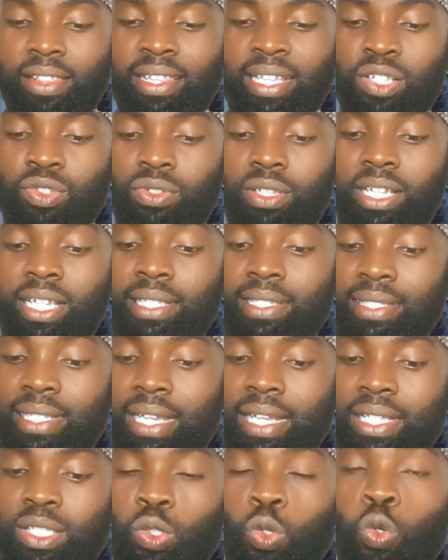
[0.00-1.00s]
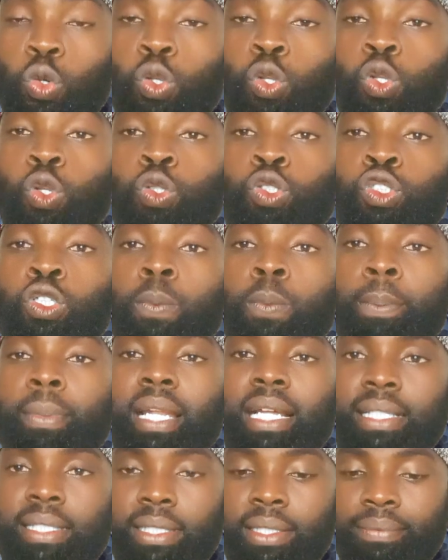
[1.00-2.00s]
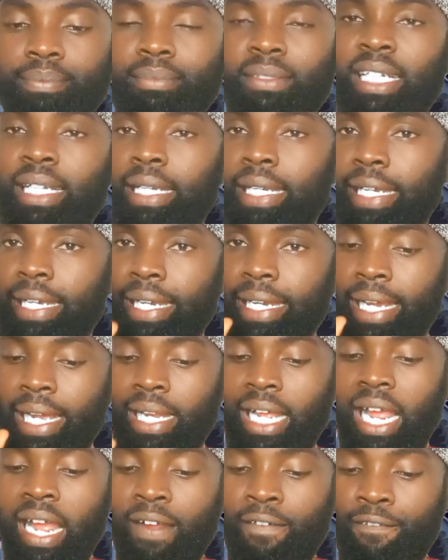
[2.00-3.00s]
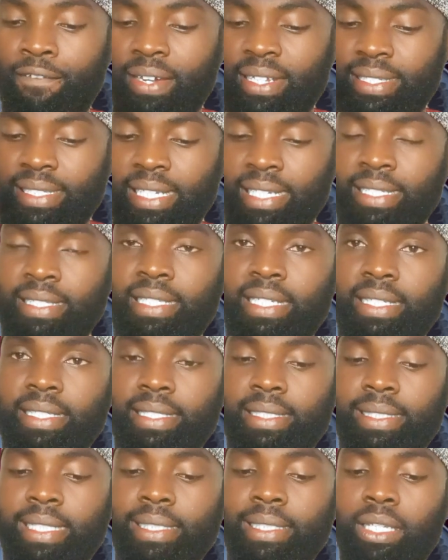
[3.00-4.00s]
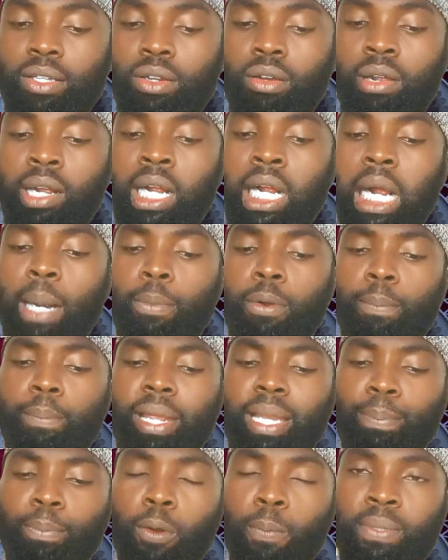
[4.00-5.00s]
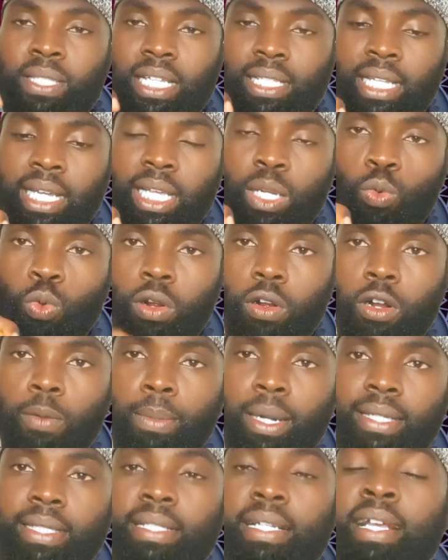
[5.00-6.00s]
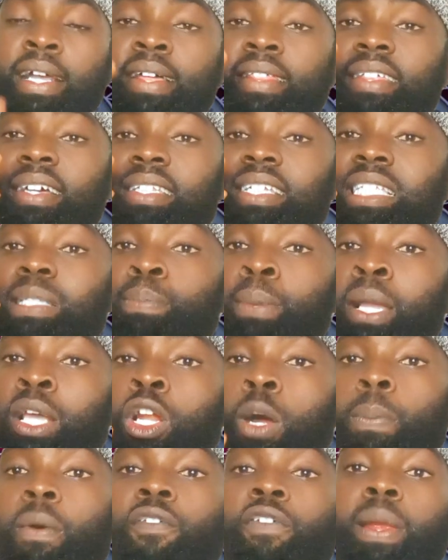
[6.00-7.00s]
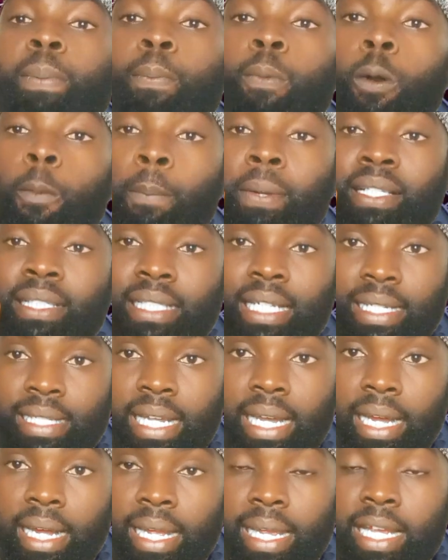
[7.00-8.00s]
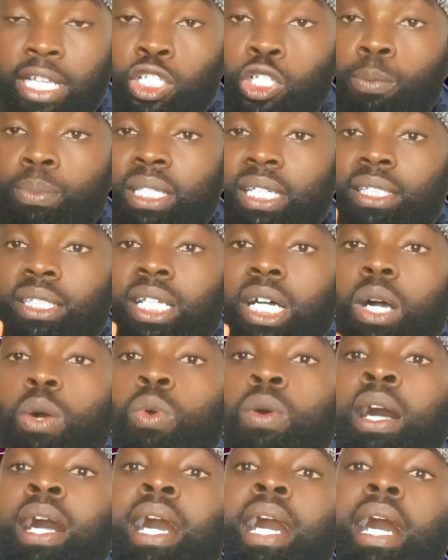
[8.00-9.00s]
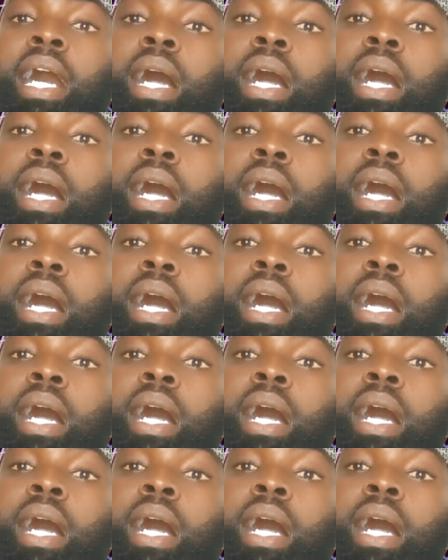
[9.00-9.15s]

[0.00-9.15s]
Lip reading: It says kullu jumlatin, in every sentence tatarakkabu min mubtada'in wa khabarin, that is made up of a mubtada, a subject noun,